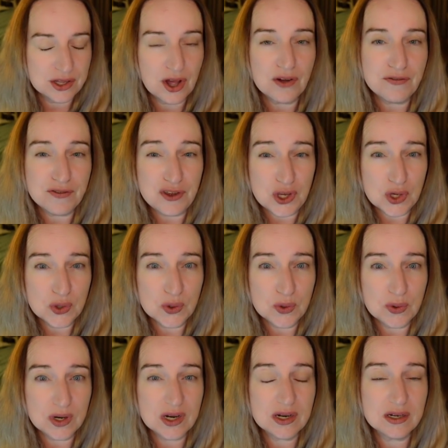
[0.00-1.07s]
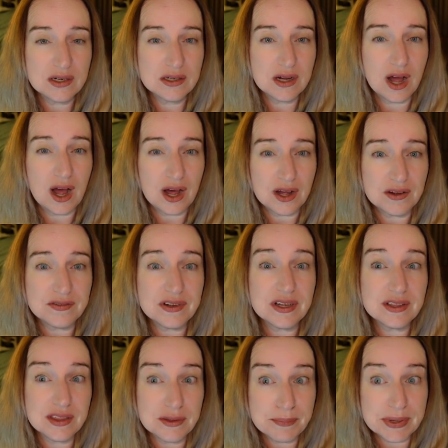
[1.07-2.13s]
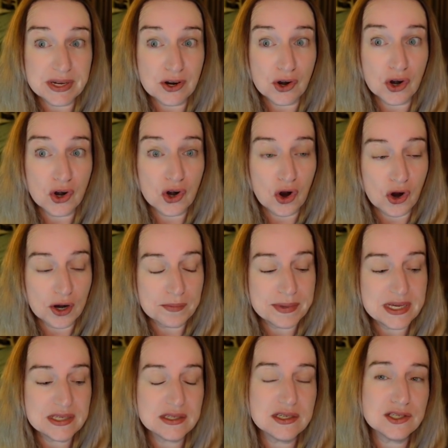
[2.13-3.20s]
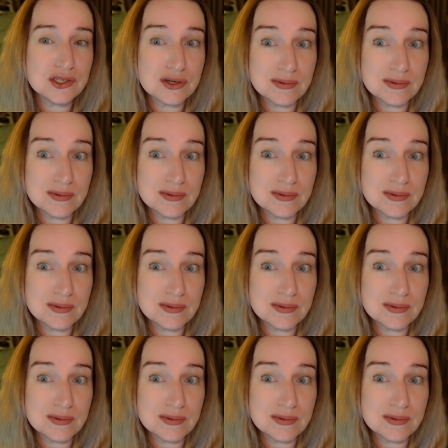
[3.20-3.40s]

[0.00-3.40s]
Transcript: a few of the bigger art pieces.